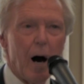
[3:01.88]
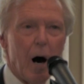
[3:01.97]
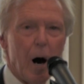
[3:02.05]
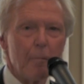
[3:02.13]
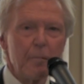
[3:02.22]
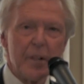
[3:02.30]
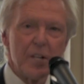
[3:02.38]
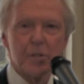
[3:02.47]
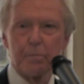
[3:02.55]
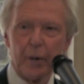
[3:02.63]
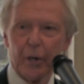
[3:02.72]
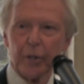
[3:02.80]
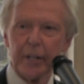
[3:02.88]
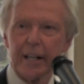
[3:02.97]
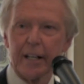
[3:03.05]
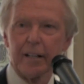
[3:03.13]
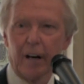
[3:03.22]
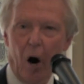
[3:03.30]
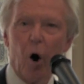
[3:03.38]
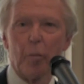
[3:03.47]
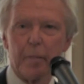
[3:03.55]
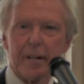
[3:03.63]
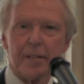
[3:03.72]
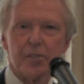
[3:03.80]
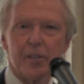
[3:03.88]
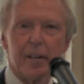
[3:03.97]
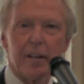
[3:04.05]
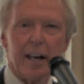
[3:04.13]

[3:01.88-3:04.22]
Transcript: um, this building opens